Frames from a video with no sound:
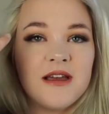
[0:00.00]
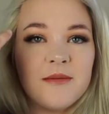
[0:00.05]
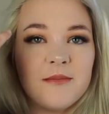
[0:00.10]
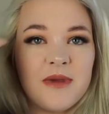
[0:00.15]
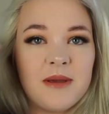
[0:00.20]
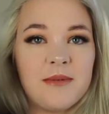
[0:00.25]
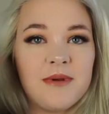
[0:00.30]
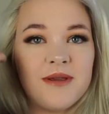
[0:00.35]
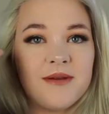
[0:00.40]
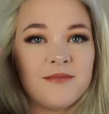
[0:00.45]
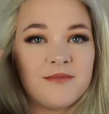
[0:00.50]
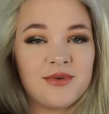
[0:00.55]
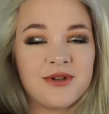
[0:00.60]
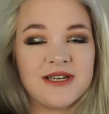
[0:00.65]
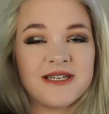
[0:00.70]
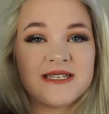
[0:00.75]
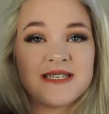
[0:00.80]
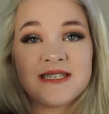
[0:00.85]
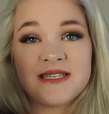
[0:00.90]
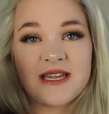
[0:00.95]
maybe in
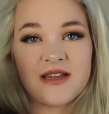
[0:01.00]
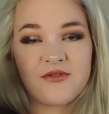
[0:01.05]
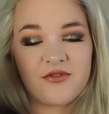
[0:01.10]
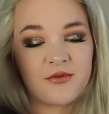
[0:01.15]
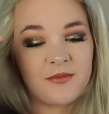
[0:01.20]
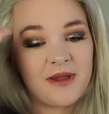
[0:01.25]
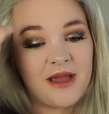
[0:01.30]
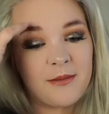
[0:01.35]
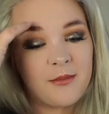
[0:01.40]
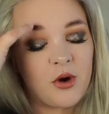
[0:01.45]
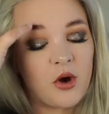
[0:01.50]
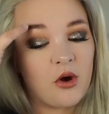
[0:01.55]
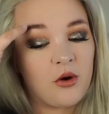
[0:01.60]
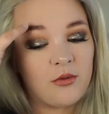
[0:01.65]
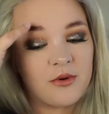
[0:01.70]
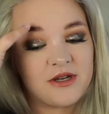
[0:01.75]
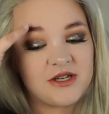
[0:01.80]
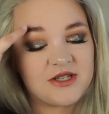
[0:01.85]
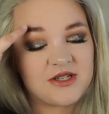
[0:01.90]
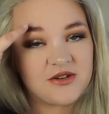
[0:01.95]
places like, for me, I'm
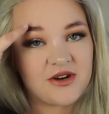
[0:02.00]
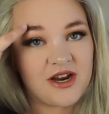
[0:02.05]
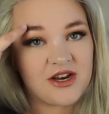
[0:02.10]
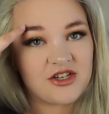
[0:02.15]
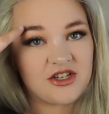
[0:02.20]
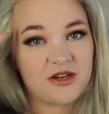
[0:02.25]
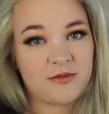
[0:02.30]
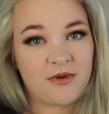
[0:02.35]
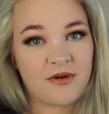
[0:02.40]
always scratching